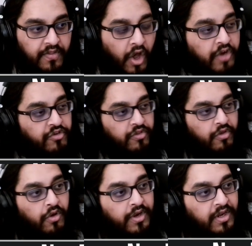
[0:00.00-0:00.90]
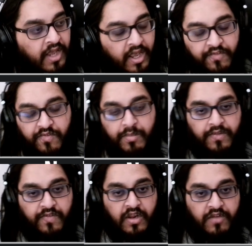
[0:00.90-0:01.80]
under-the-hood
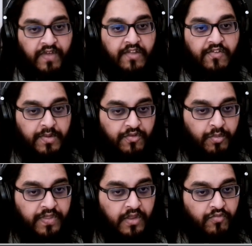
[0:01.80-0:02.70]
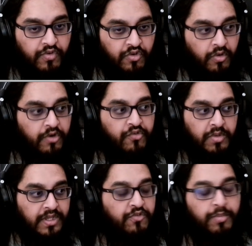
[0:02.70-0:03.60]
enhancements and advancements within Fedora's
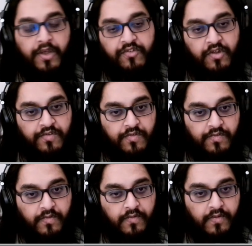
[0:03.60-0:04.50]
release processes.